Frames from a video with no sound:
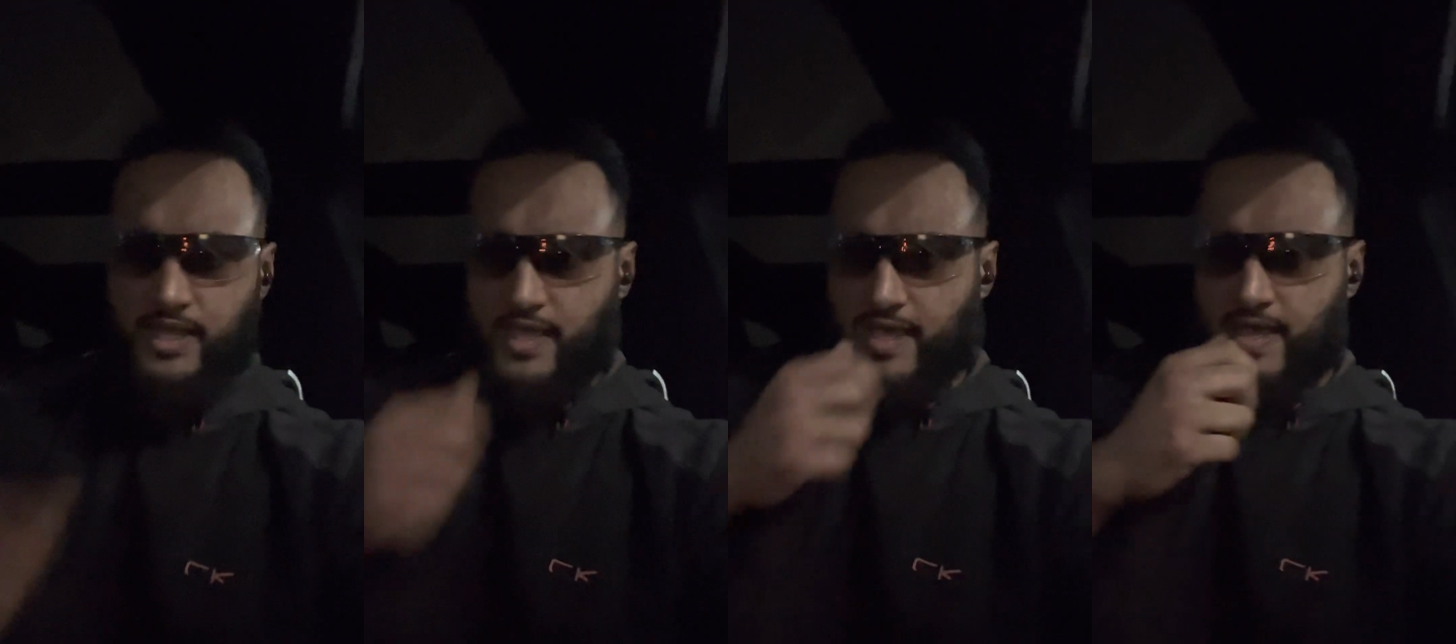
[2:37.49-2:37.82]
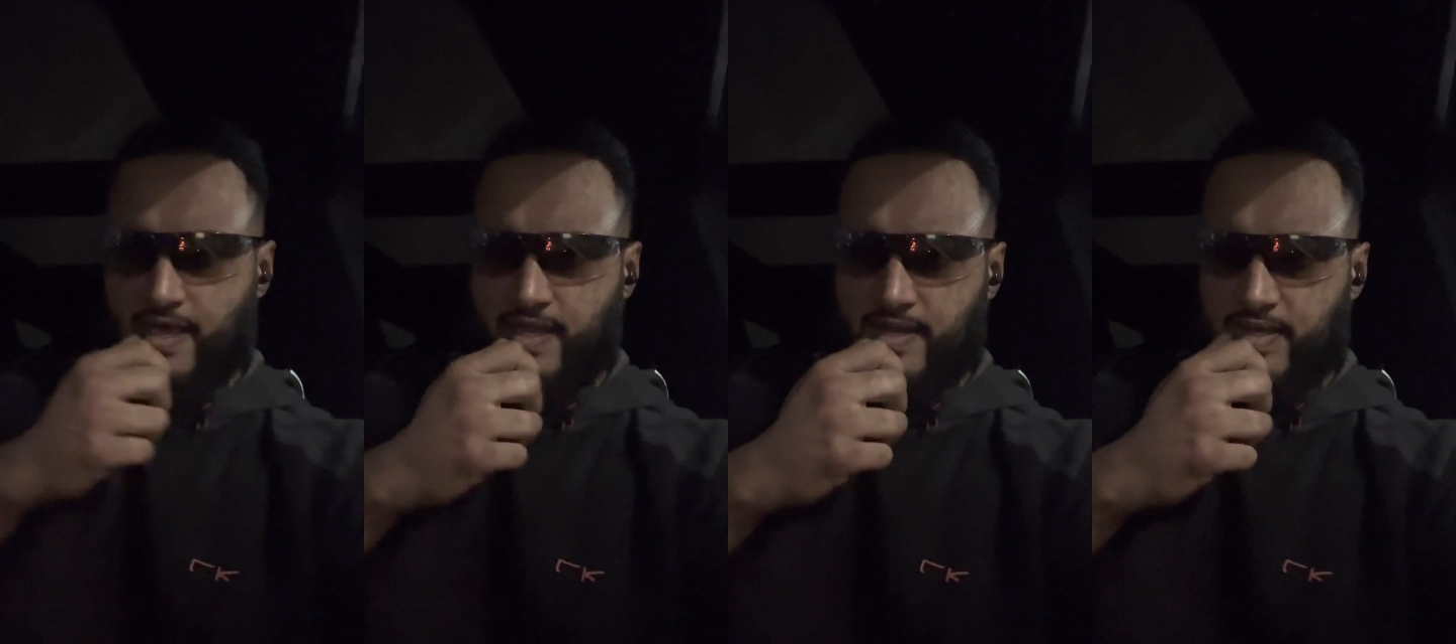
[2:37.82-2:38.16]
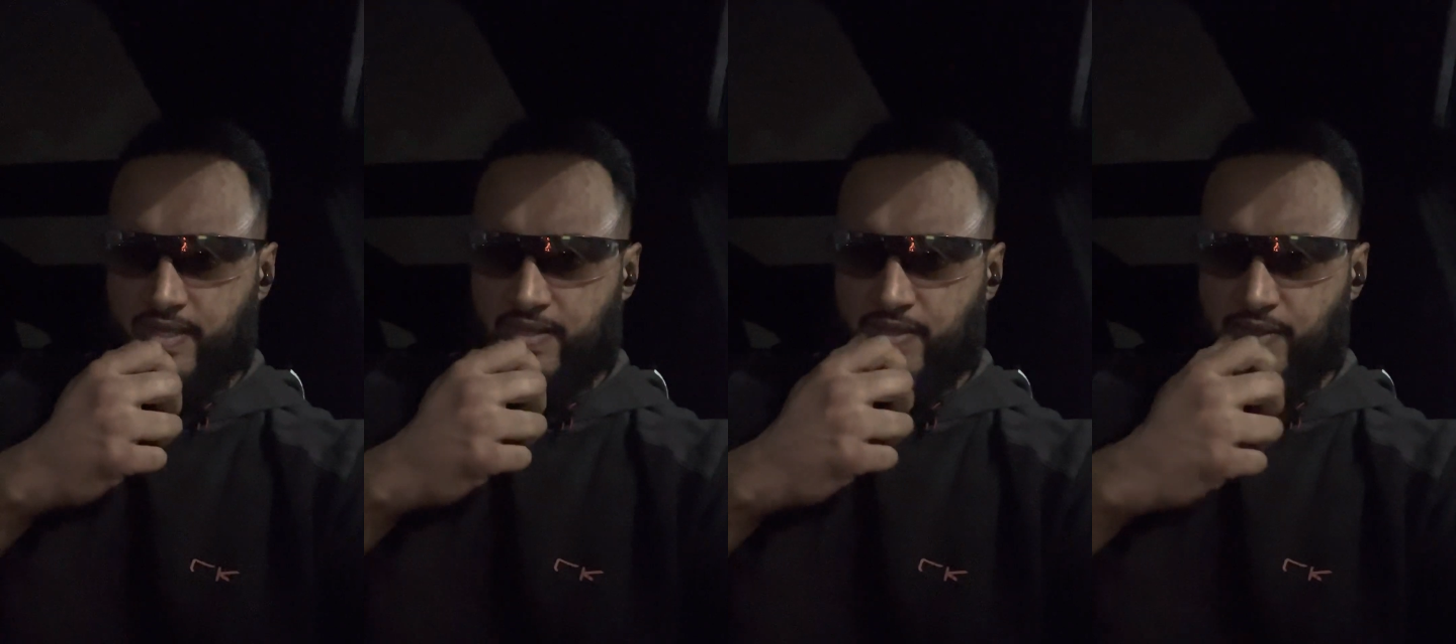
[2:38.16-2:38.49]
And
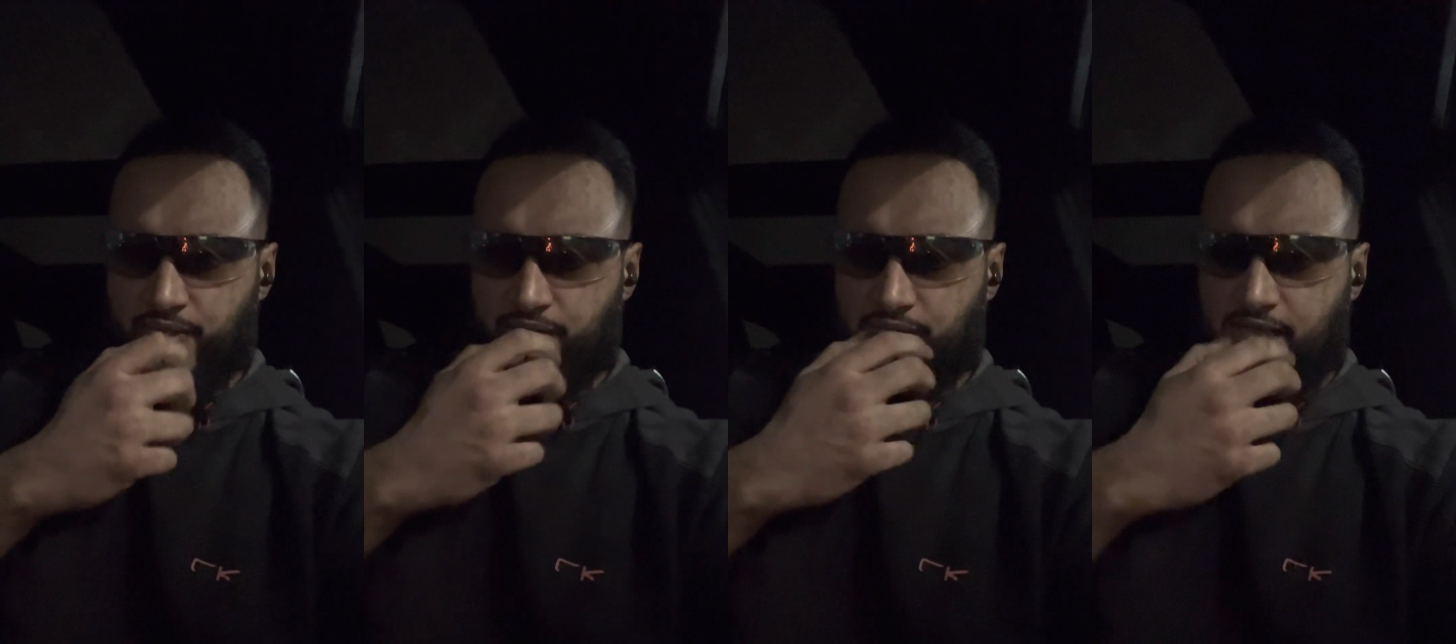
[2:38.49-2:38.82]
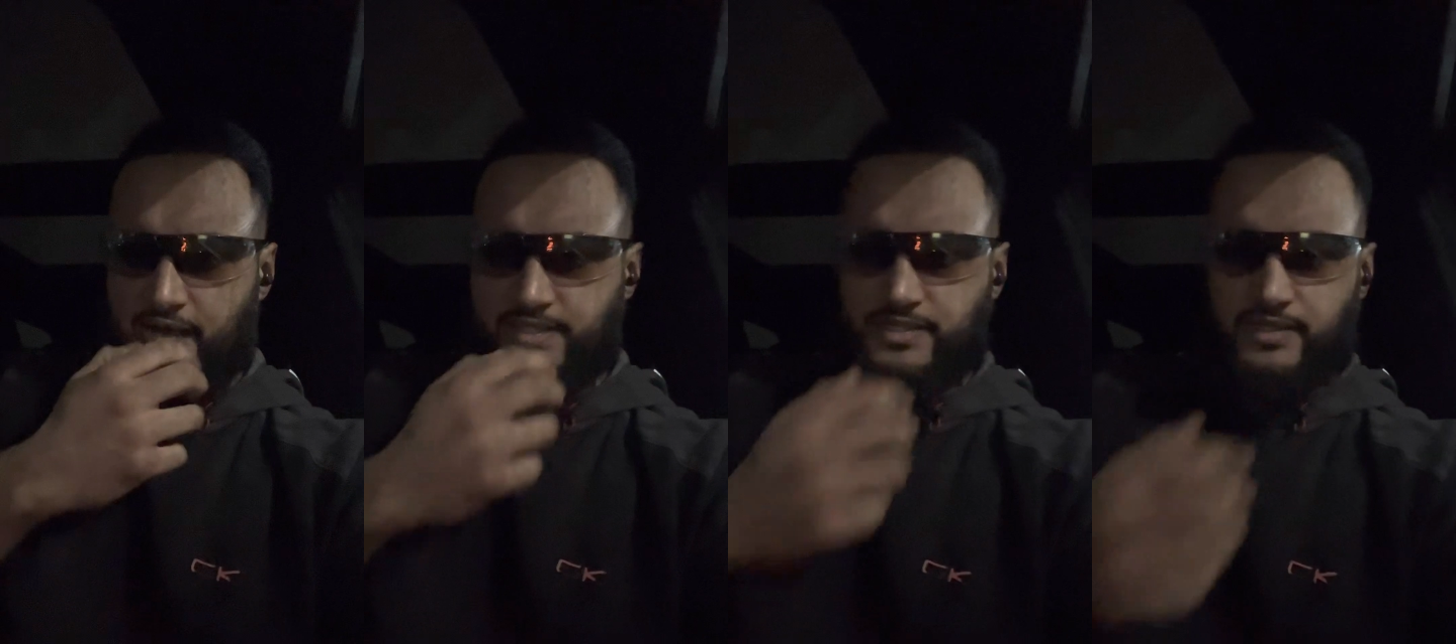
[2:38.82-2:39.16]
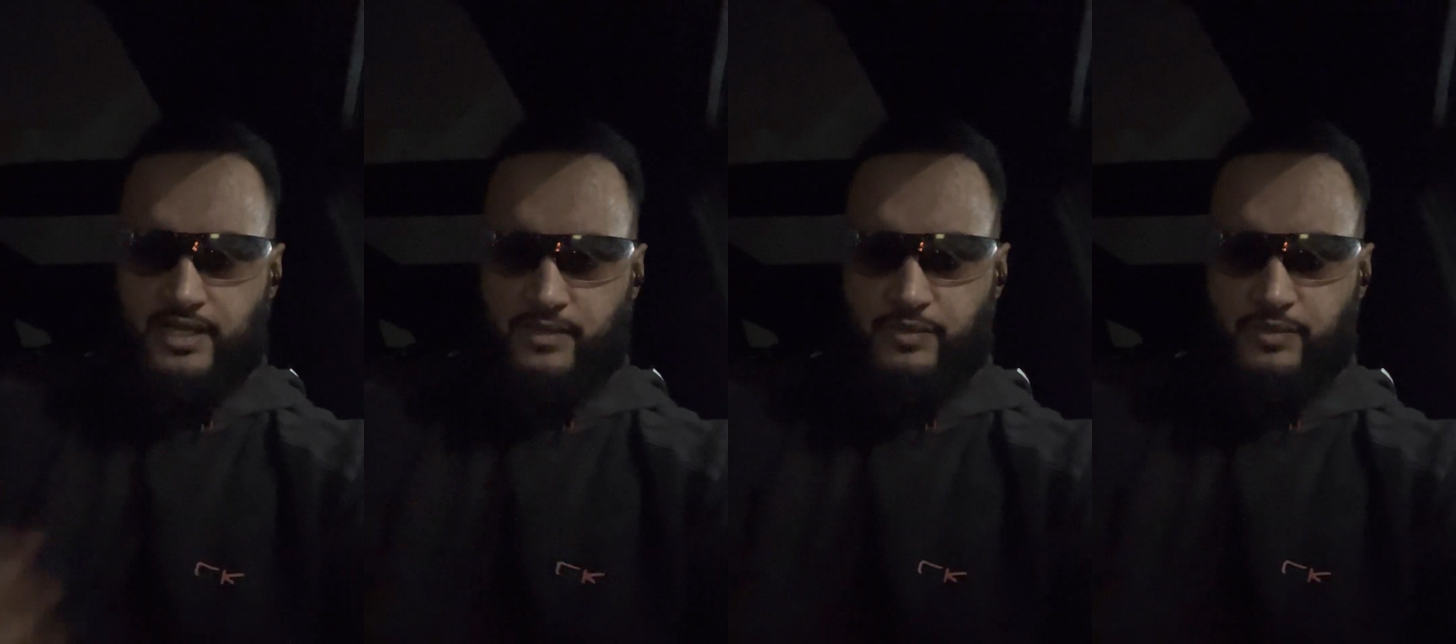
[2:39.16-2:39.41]
that's the thing,